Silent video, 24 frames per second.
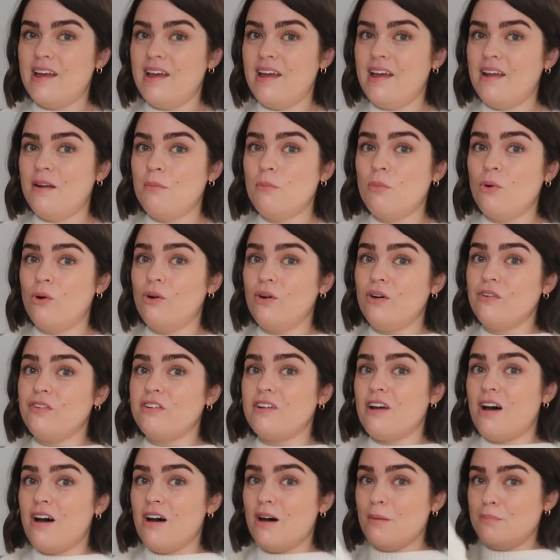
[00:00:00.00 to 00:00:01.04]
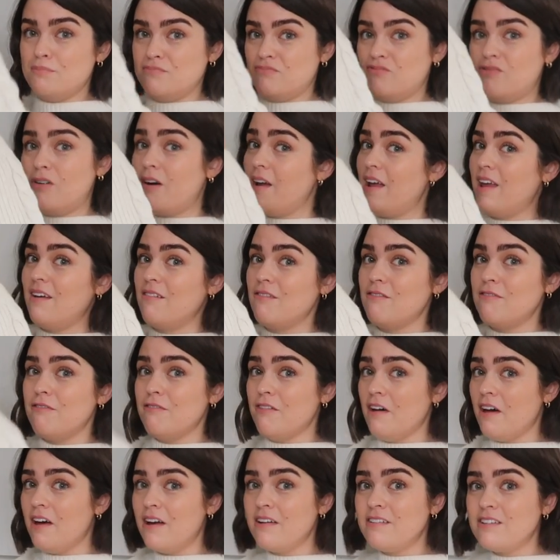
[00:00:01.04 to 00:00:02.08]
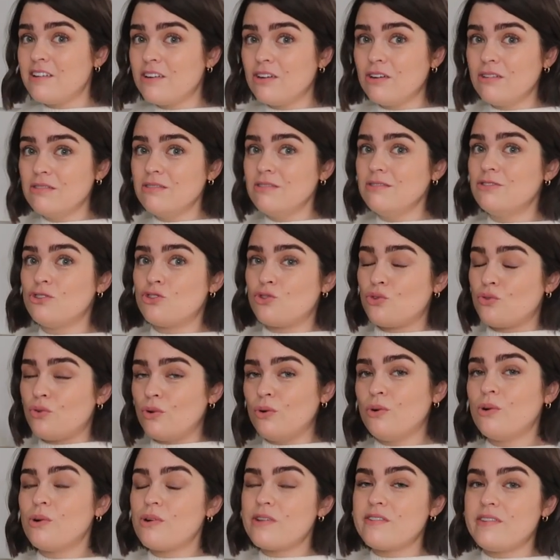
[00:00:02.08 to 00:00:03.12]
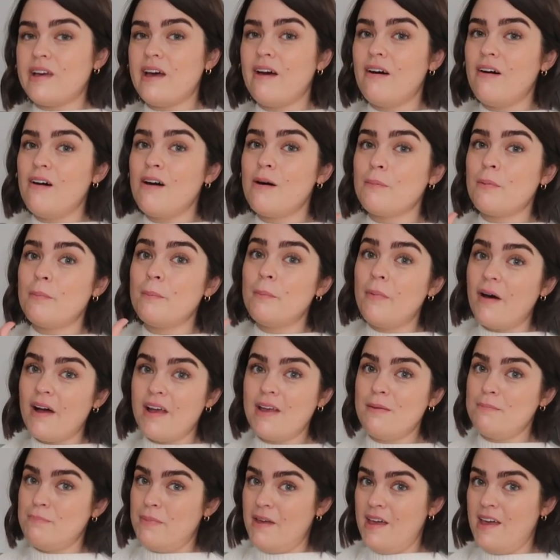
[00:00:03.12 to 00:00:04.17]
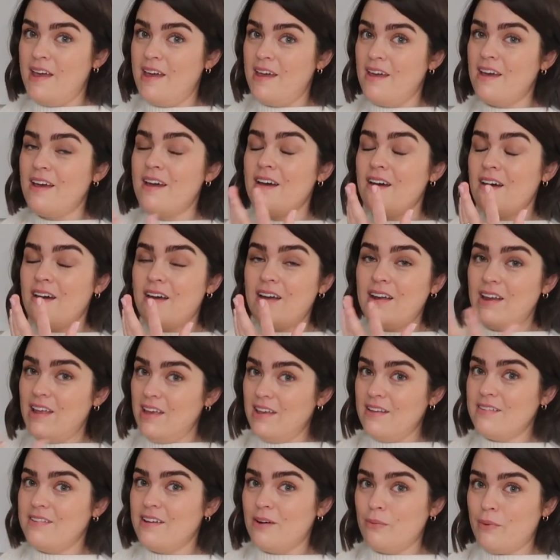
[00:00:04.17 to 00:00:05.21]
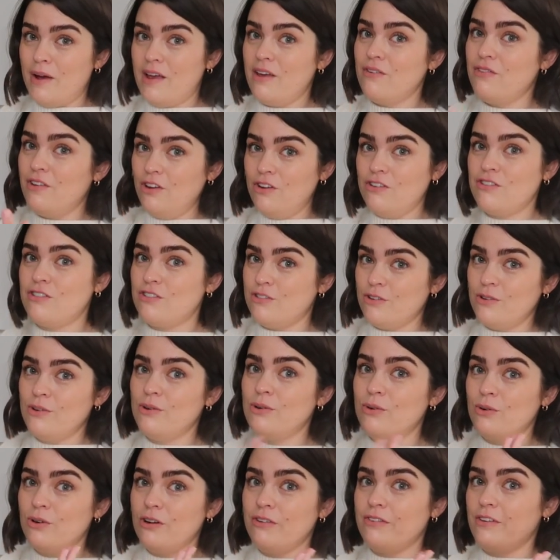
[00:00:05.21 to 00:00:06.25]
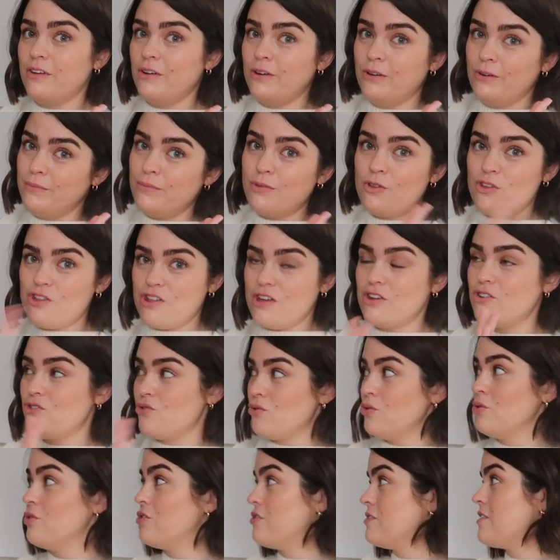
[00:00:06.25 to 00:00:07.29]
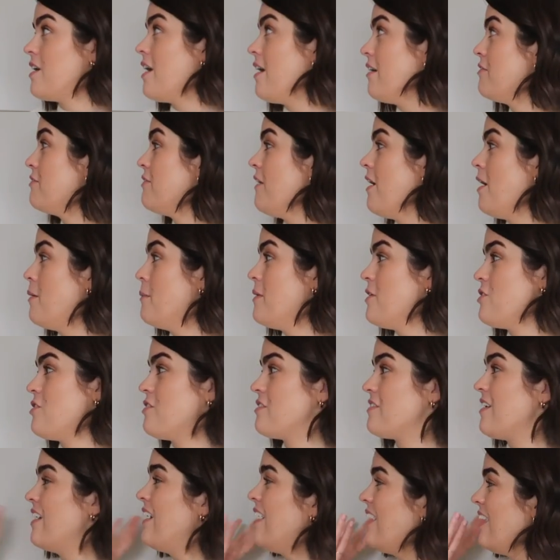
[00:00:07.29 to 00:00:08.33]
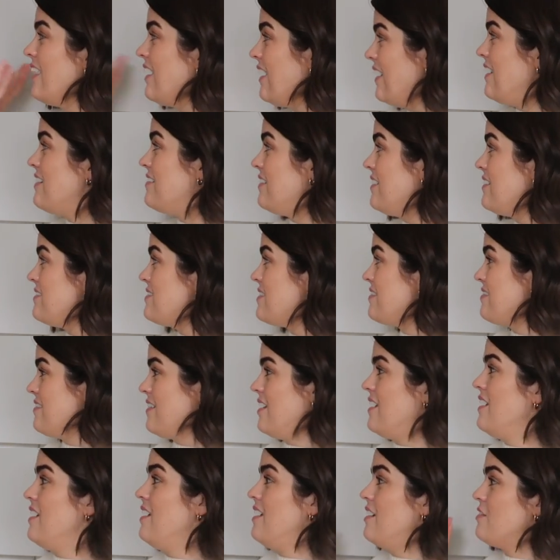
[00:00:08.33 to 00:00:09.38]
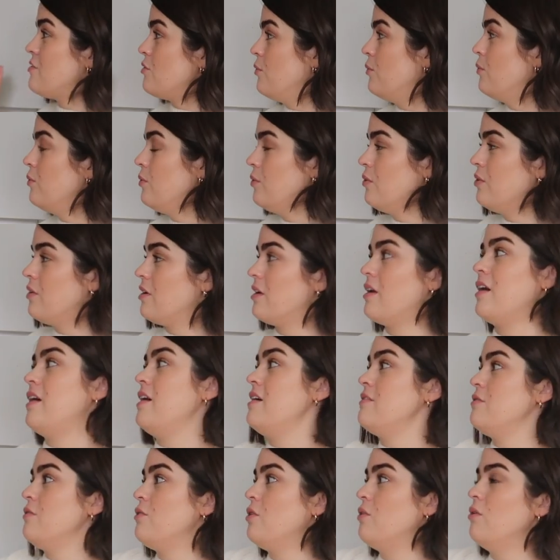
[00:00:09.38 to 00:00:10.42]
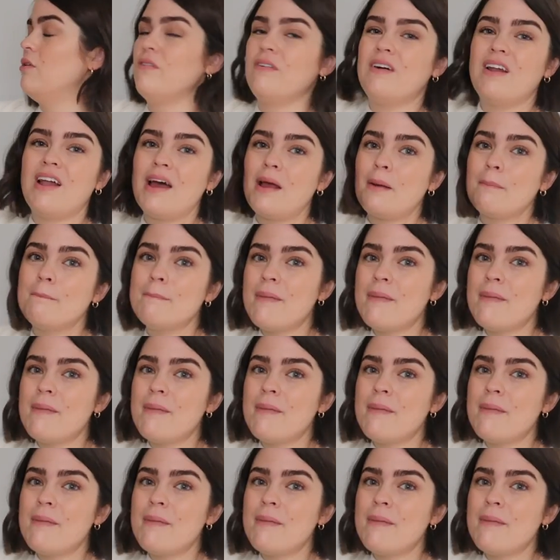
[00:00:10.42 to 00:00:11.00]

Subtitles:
in more of an upright vertical drawer setup might be an easier way for you to store all of your shit drawer stuff. It's just easier to see, it's all organized. We've got all of our like